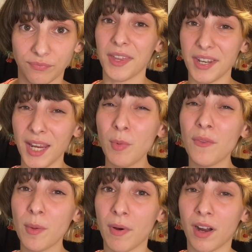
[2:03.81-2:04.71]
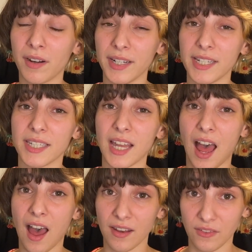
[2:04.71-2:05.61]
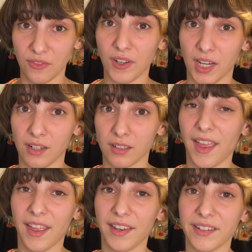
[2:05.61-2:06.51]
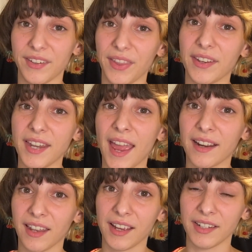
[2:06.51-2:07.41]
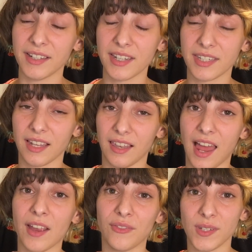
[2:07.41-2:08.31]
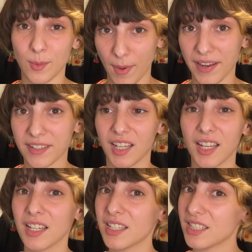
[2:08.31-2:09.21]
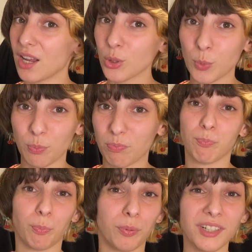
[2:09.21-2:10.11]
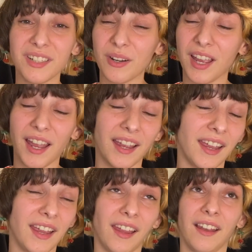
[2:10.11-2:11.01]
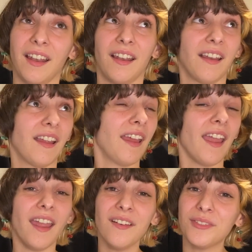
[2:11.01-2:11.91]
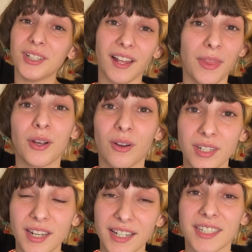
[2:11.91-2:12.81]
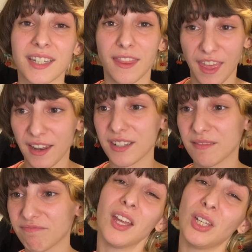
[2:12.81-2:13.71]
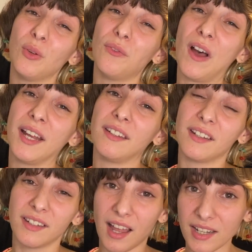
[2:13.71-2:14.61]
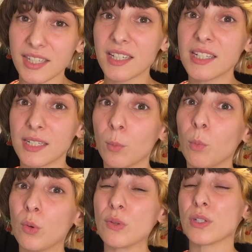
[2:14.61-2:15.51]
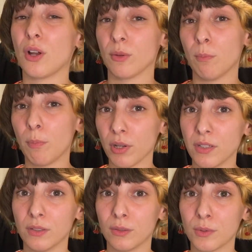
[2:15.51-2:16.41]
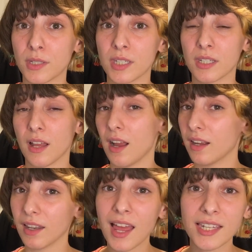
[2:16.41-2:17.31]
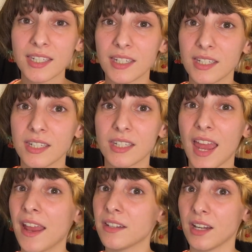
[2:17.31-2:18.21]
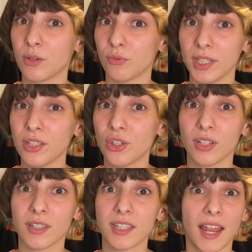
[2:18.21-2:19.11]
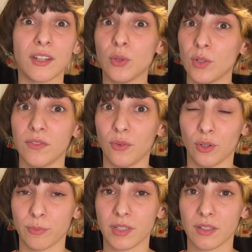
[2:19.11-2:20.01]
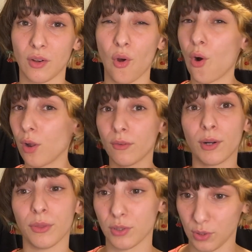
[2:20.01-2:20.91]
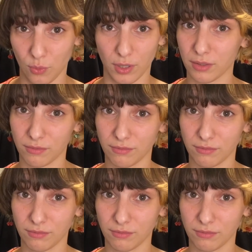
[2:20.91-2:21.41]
The name of the bar is Unfair, and the tagline is "Life is a bet." Sounds pretty okay in every other context than that. You find Nazi symbols on bottles, glasses, and decorations and uniforms all around the store.